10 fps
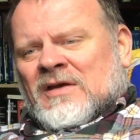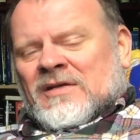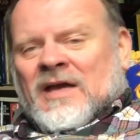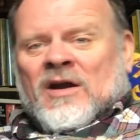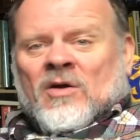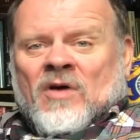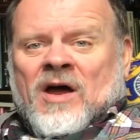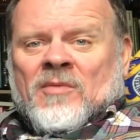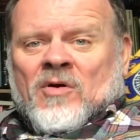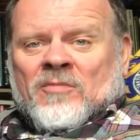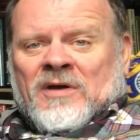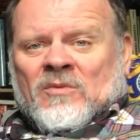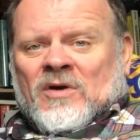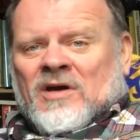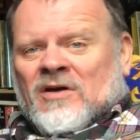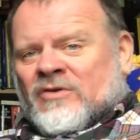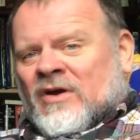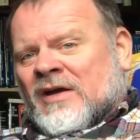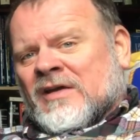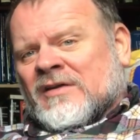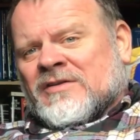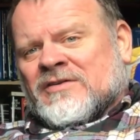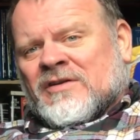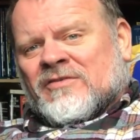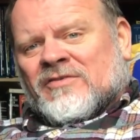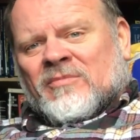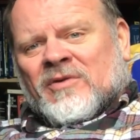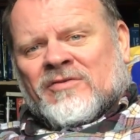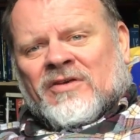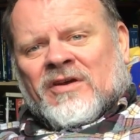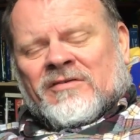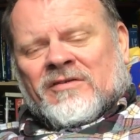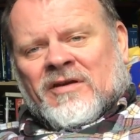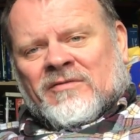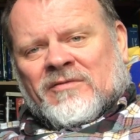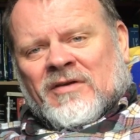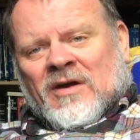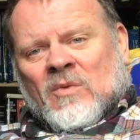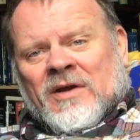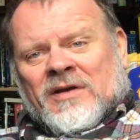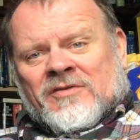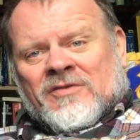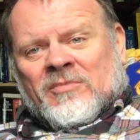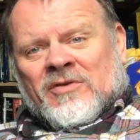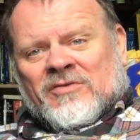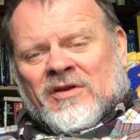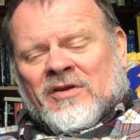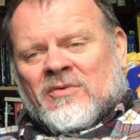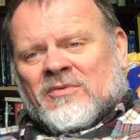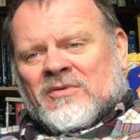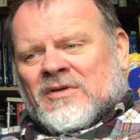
NaNoWriMo being one I'll try again this year. Some years I win and some years I don't.